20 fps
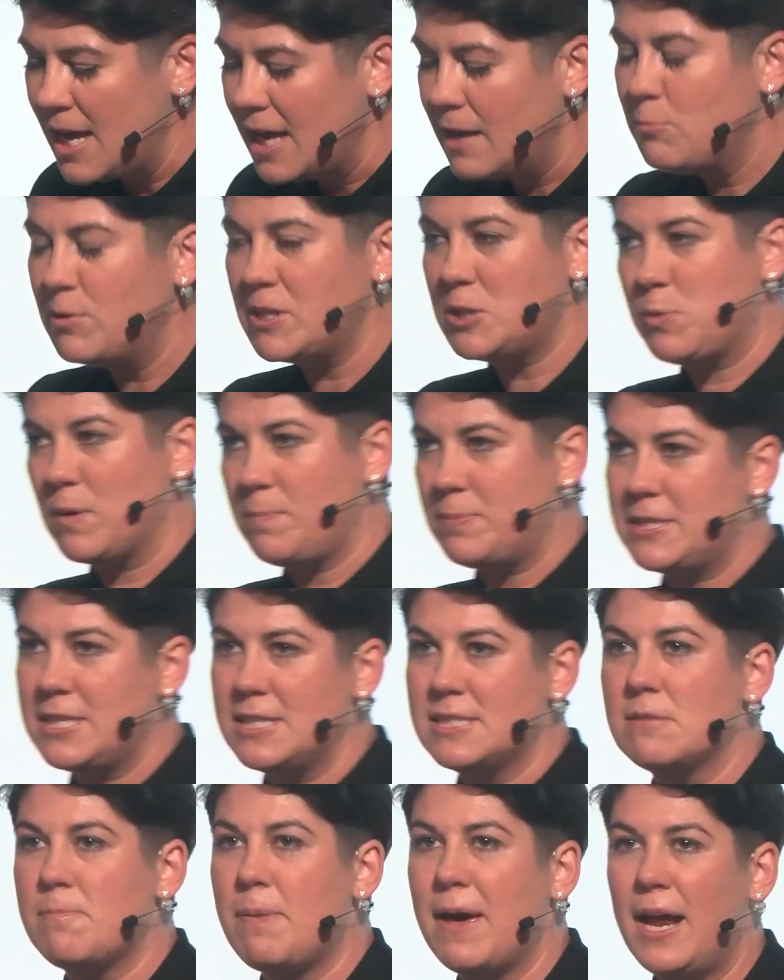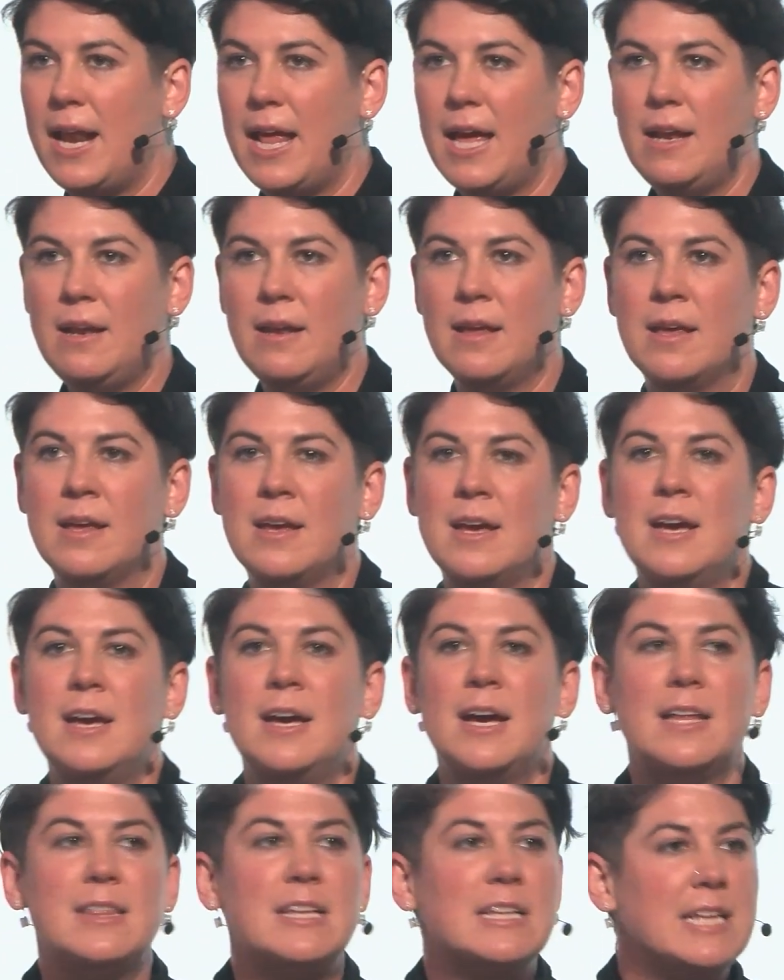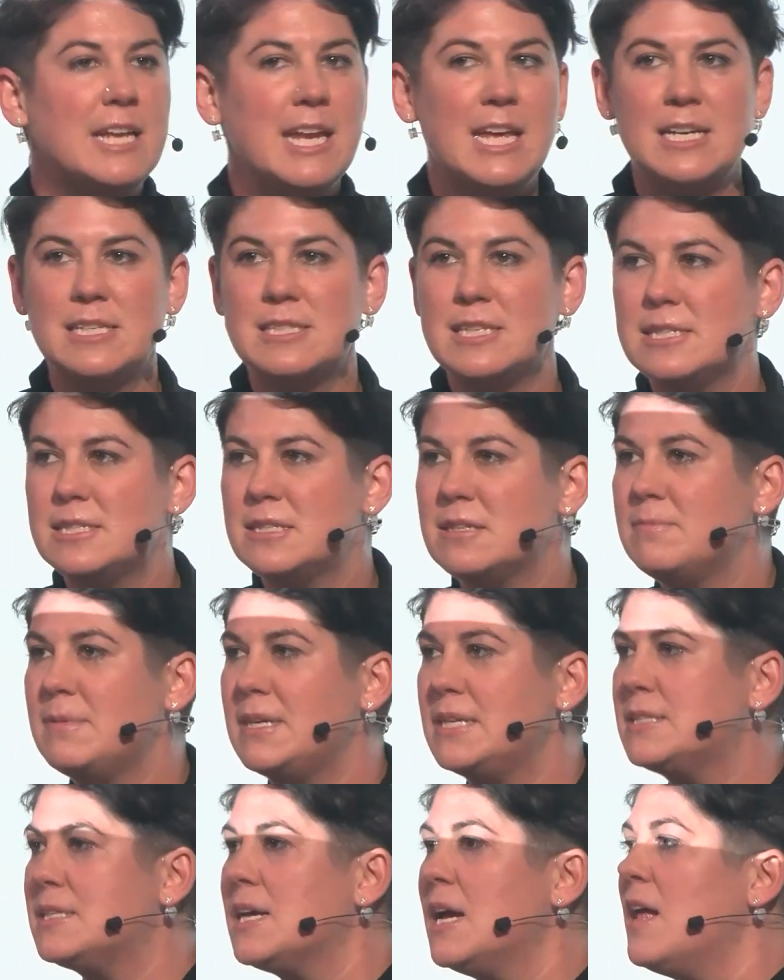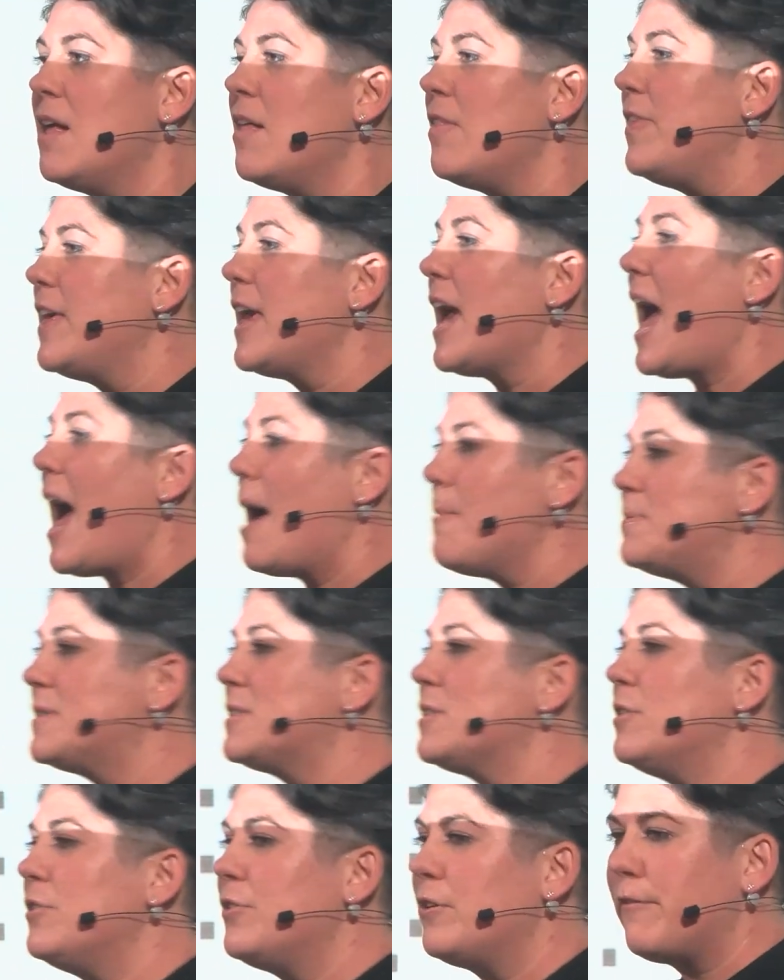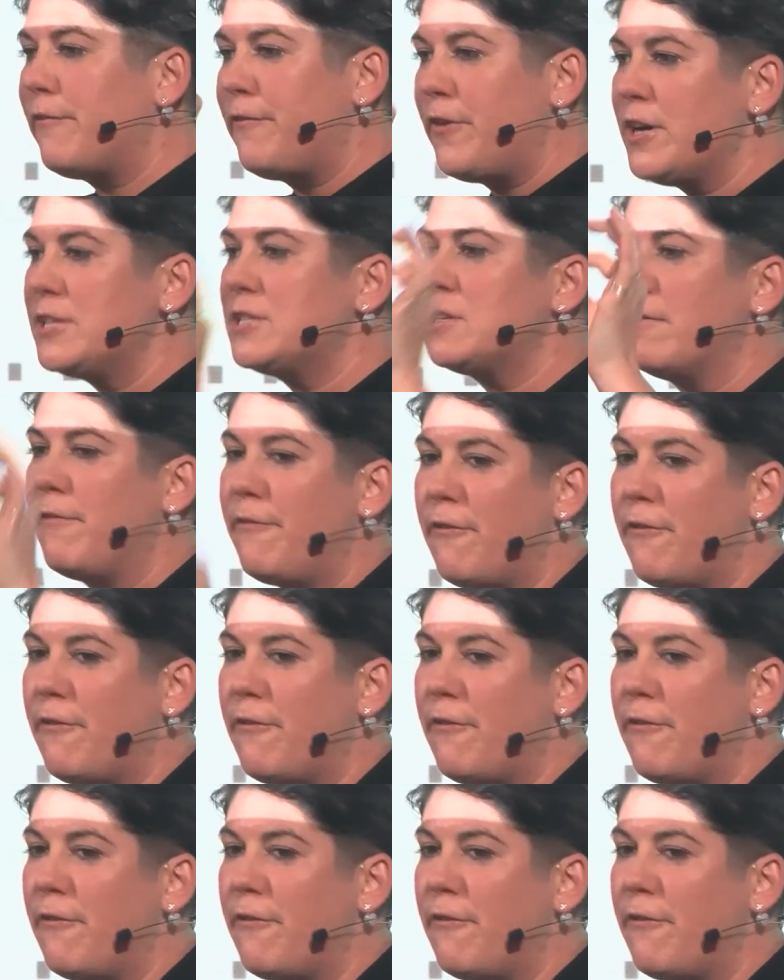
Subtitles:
in which we participate in. And the linear system is the absolute first and